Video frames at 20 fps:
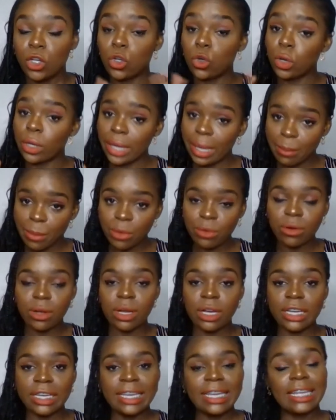Don't get me
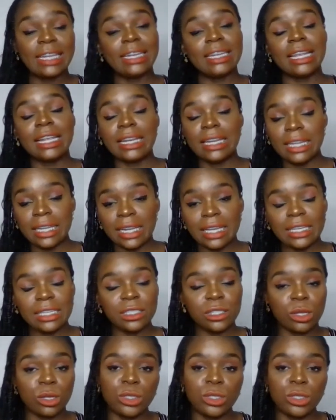wrong, the Lila is